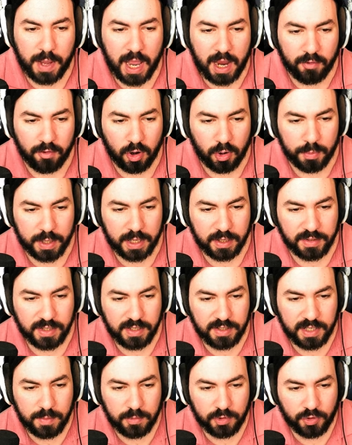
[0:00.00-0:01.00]
with Pyro because
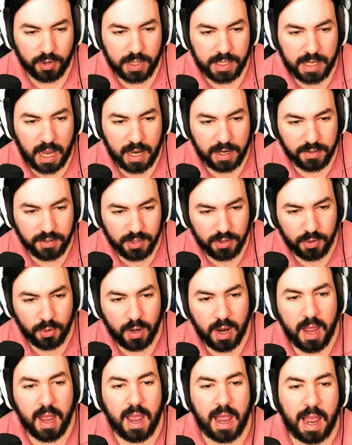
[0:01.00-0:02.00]
he seems really kind
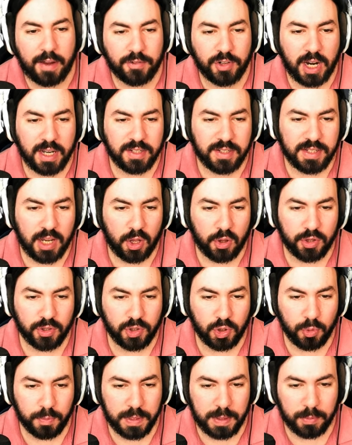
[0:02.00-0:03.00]
too. I've tried to tell the
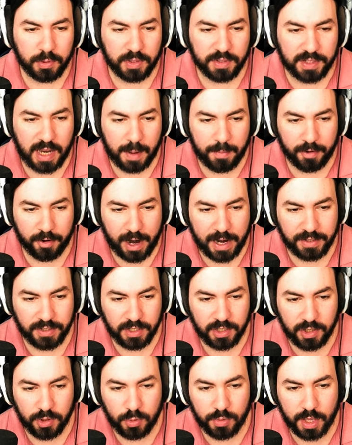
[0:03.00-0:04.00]
two people to stop
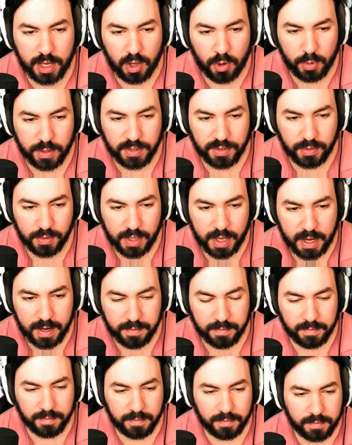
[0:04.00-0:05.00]
harassing you, they always do
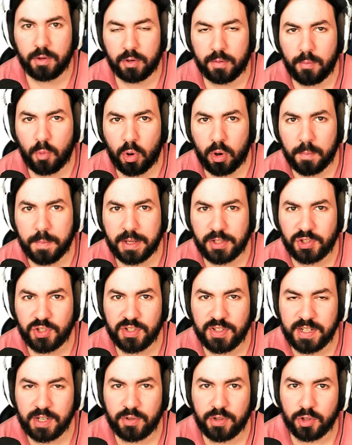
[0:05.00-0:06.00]
that. There are more
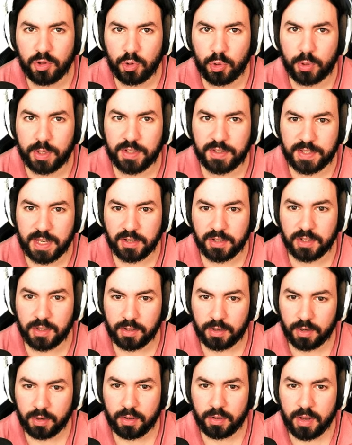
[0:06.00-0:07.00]
messages here that Lucas sent to
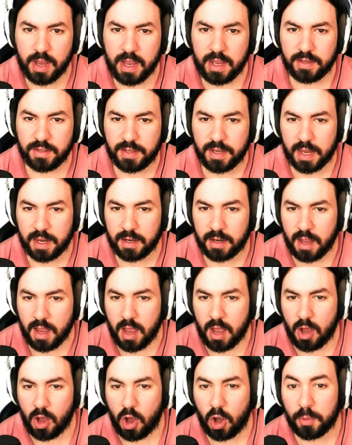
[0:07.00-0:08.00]
the girl saying,
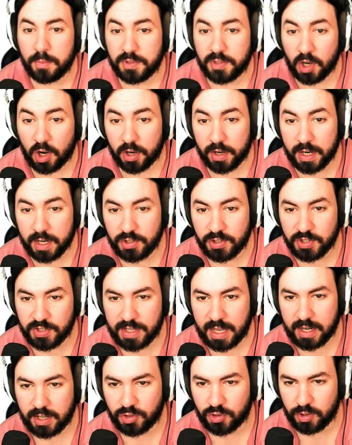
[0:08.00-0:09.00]
oh, I'm sorry, I
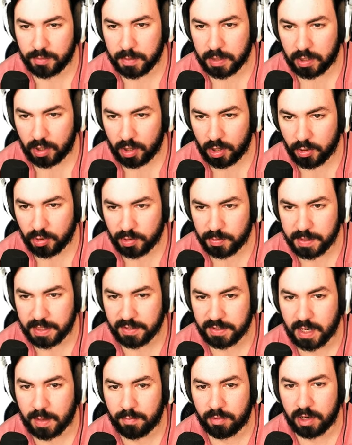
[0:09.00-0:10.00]
just get extremely close
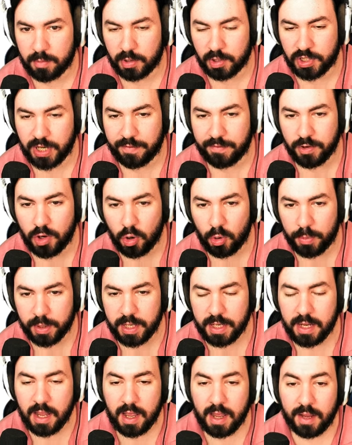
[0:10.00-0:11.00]
because I pretty much have
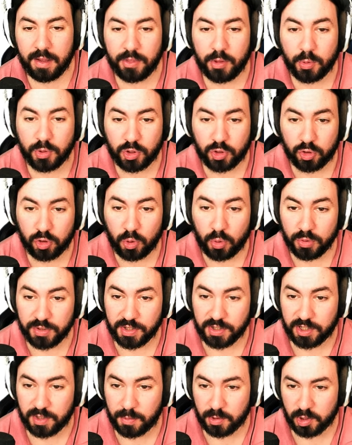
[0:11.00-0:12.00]
nobody. Those
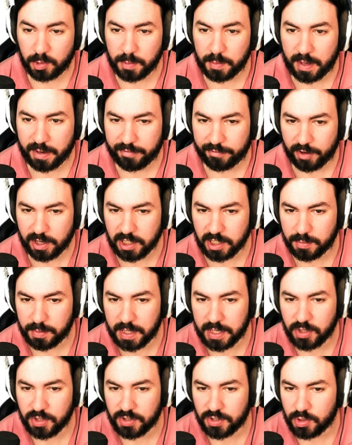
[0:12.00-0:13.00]
trolls are supposed to be my friends, but
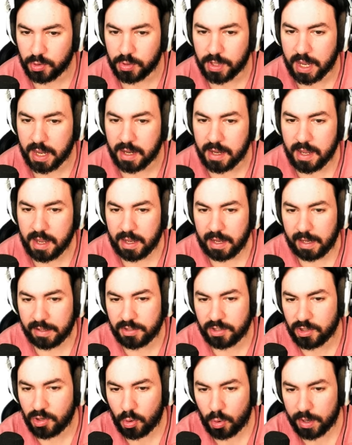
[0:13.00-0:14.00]
they just do that.
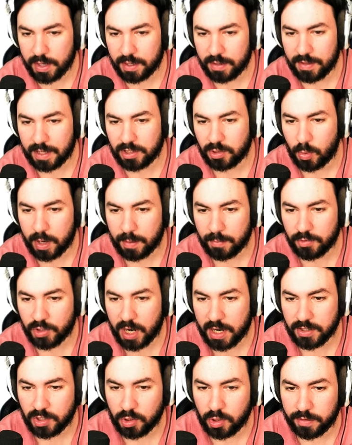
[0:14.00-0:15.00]
It's annoying, that's why I'm
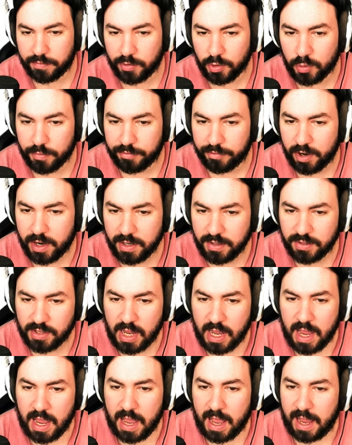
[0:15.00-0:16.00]
trying to look for new
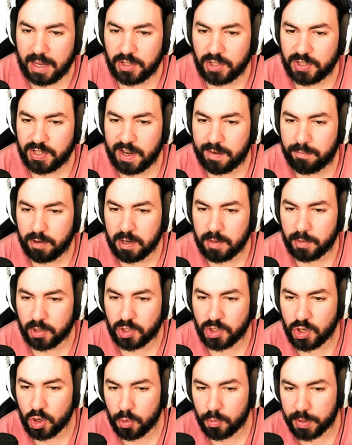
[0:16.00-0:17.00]
friends. I just have pretty
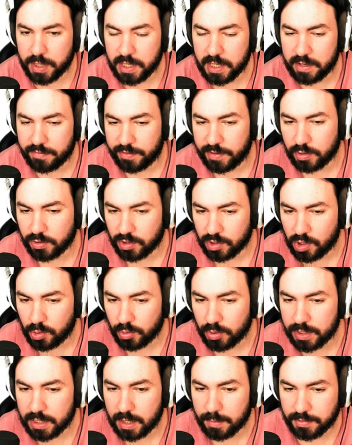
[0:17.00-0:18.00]
much nobody and it feels
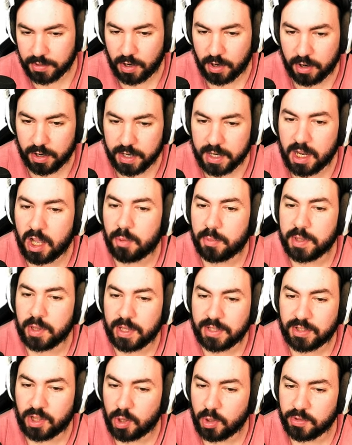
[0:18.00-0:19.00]
lonely. I'm sorry, I'll be
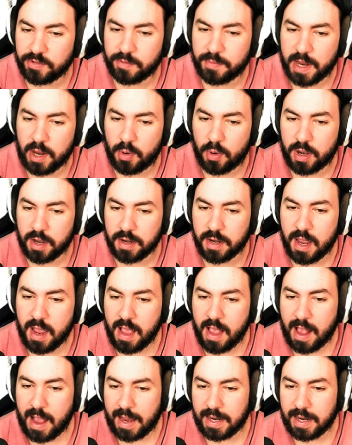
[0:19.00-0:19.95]
less close from now on.